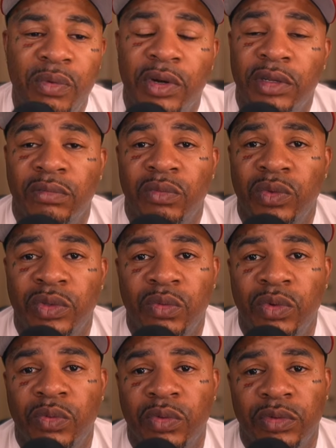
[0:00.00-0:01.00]

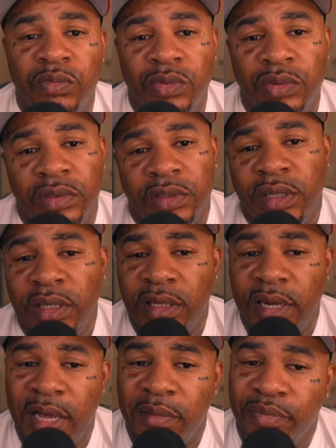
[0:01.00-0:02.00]
were looking
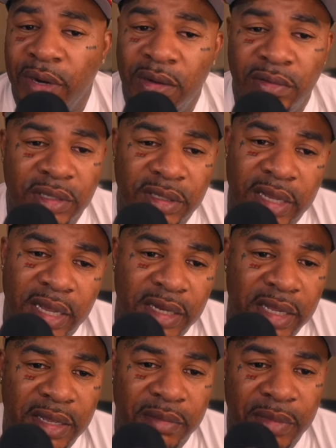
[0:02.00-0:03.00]
like, bro, this ain't
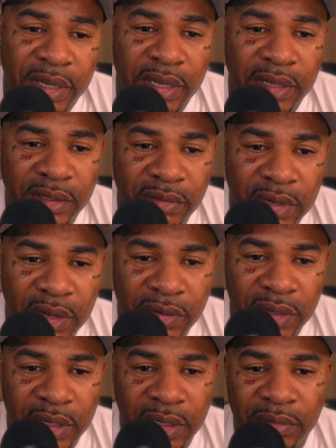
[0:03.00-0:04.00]
it, man, you
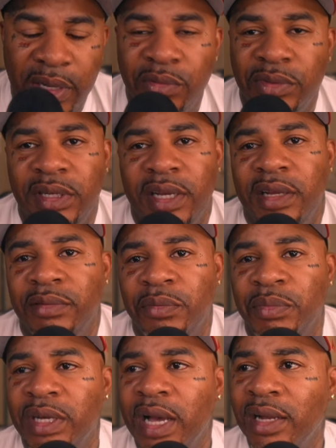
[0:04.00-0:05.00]
know, they were saying, to
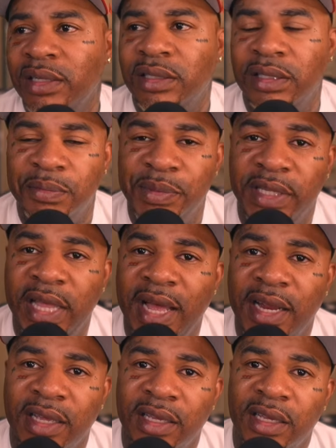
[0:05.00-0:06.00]
be honest, it's
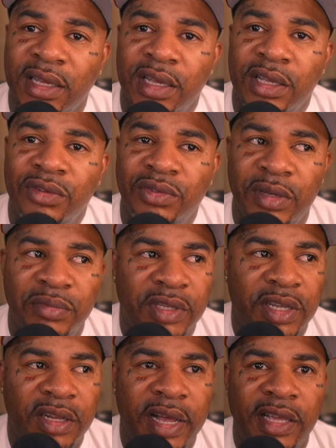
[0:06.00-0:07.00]
pathetic, you see what I'm
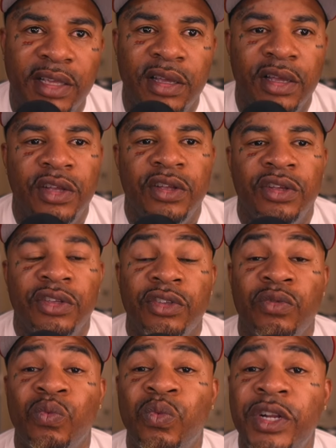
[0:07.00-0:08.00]
saying, like,
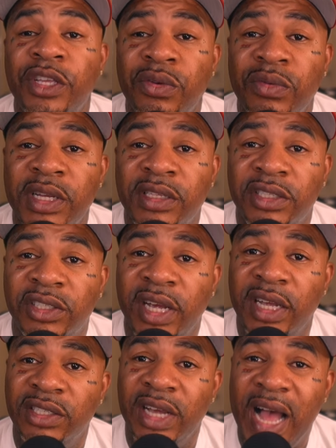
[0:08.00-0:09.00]
what do you need to
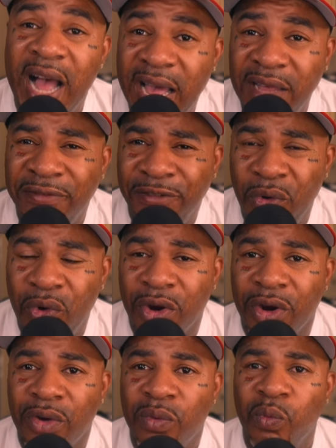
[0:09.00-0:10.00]
change your height
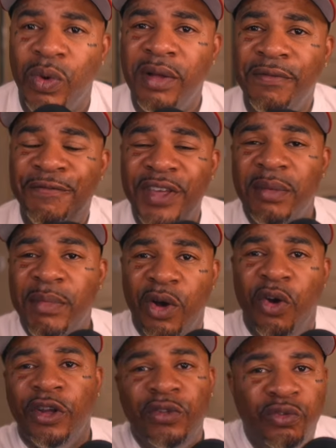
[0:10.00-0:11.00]
for? What female
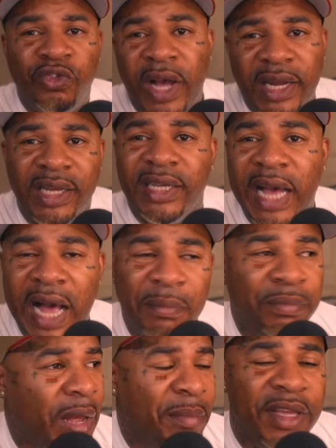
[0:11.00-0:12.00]
are you trying
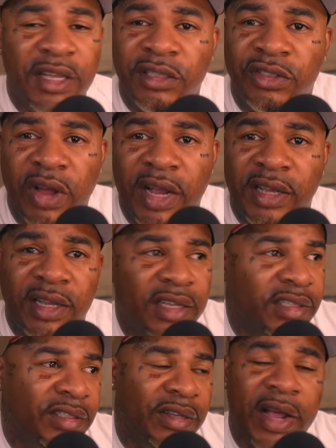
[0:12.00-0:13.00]

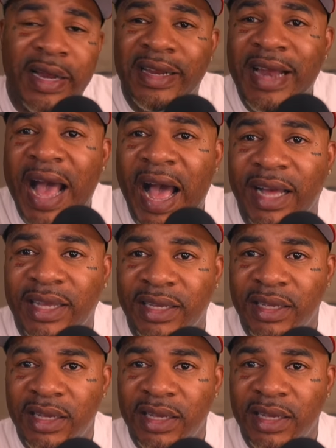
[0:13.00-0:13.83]
to knock?